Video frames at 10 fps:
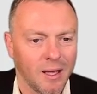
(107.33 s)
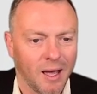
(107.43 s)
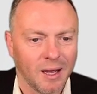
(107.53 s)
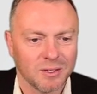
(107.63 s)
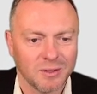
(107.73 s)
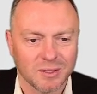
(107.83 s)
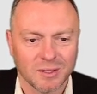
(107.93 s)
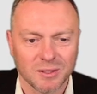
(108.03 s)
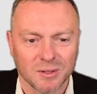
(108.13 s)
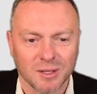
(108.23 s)

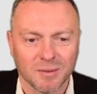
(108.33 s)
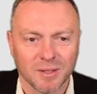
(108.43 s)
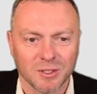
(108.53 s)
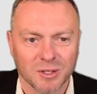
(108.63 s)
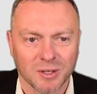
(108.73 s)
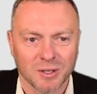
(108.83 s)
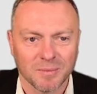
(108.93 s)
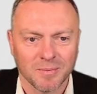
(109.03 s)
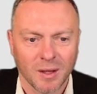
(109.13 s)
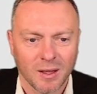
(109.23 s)
asterisks all over the show,
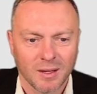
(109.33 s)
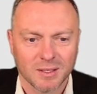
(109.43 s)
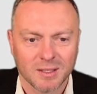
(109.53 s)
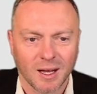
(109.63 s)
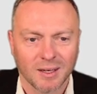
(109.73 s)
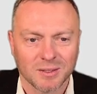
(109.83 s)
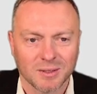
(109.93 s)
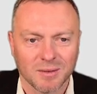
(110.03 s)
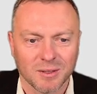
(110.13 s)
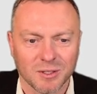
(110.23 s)
there's stars
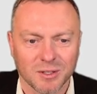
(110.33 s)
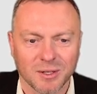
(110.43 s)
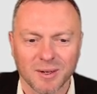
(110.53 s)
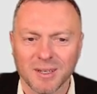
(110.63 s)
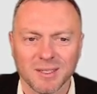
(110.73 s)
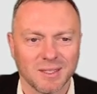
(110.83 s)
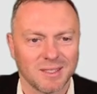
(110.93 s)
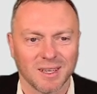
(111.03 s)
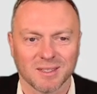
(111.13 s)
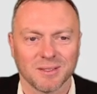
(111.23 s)
all over the show. It just
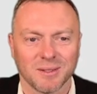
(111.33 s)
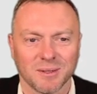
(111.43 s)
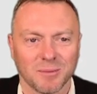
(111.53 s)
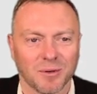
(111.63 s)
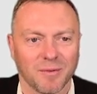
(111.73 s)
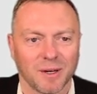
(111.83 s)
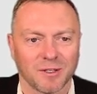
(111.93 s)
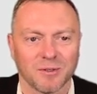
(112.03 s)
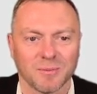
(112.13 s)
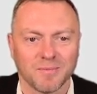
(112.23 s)
doesn't look
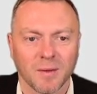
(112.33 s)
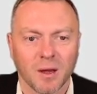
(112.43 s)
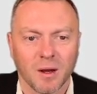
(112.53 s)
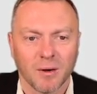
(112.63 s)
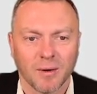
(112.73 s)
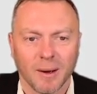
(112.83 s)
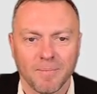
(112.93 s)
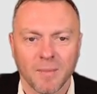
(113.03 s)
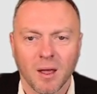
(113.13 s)
professional. All right.